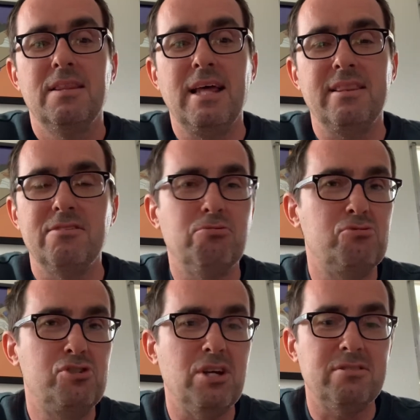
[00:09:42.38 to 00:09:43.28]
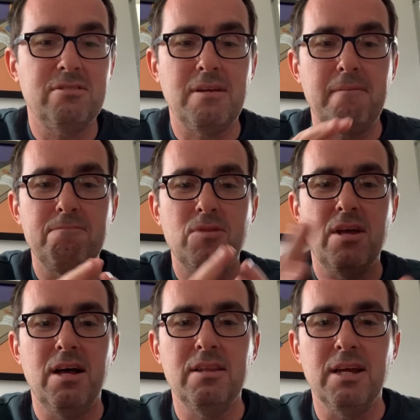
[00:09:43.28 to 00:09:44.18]
that this was just
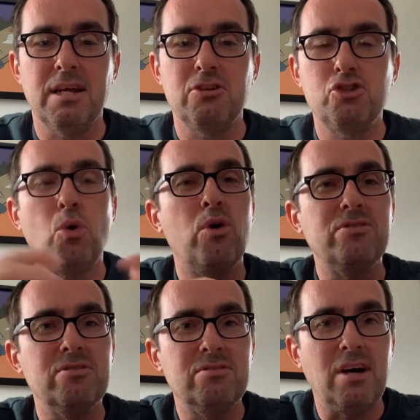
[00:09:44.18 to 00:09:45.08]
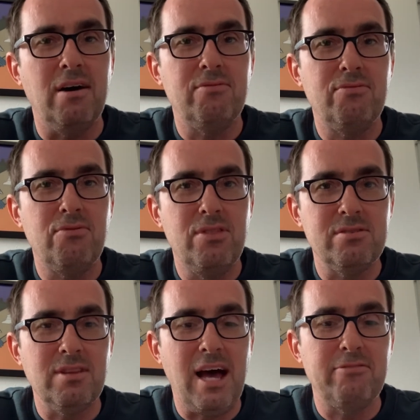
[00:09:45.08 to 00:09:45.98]
like choices of
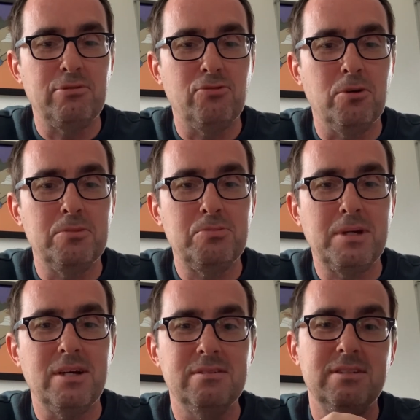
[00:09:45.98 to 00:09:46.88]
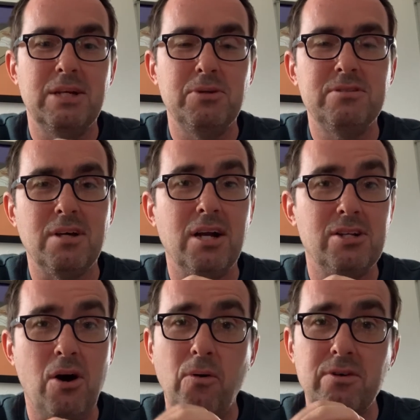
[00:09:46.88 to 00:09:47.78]
this live performance, because it would suck
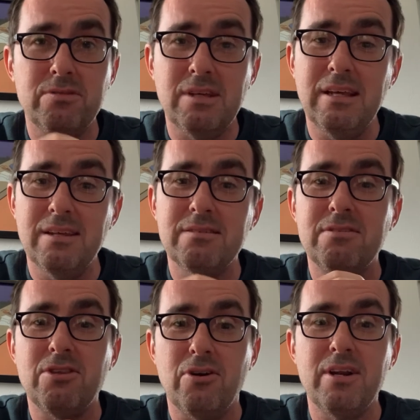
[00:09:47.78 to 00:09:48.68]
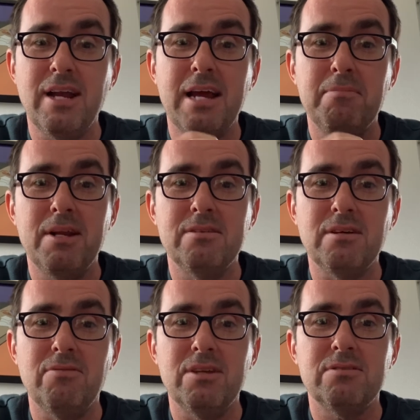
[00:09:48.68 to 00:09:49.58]
to only see this 39 minutes
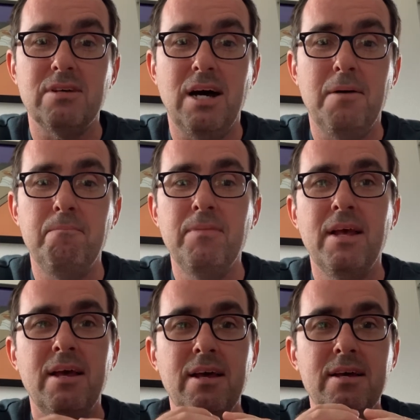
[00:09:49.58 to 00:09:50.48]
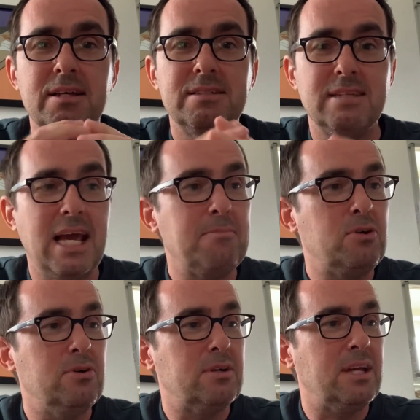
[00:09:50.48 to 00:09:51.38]
of this. Sam
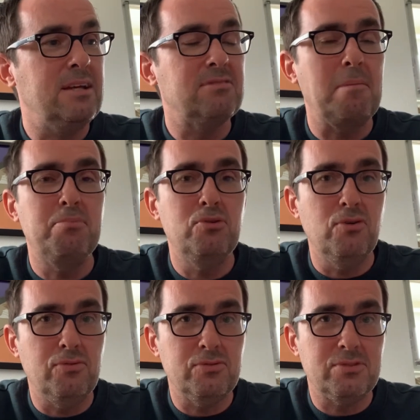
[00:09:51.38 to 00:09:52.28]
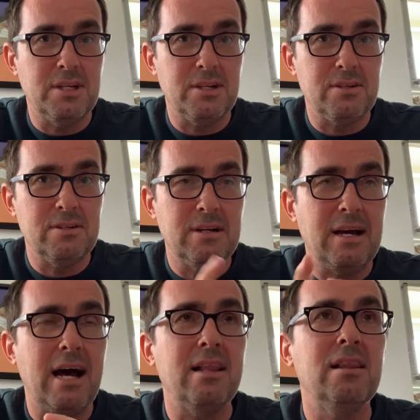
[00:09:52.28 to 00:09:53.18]
Cooke is a beautiful singer.
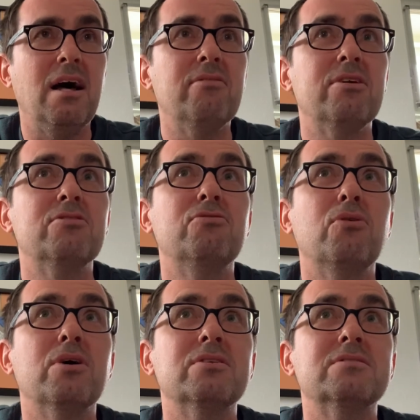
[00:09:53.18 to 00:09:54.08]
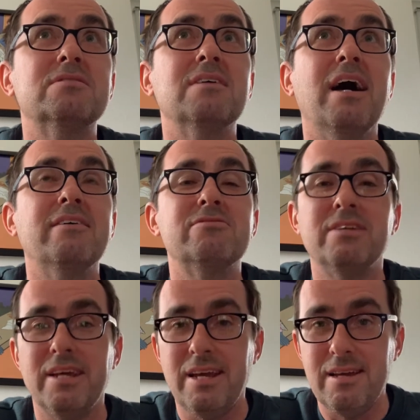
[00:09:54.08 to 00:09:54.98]
I love his voice. I
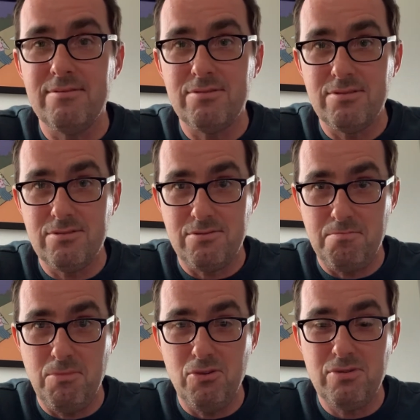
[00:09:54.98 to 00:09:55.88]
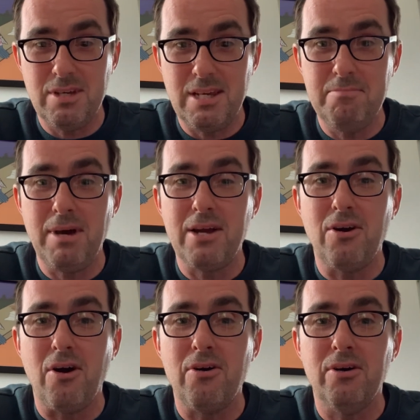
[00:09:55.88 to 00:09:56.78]
sing his music in my
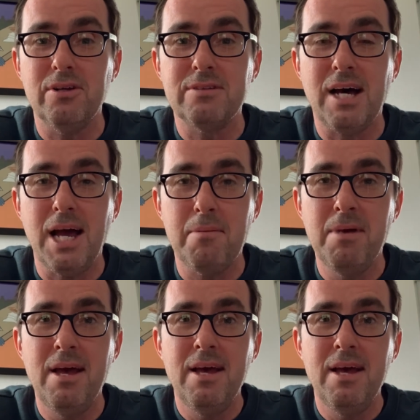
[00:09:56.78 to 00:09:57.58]
car all the time.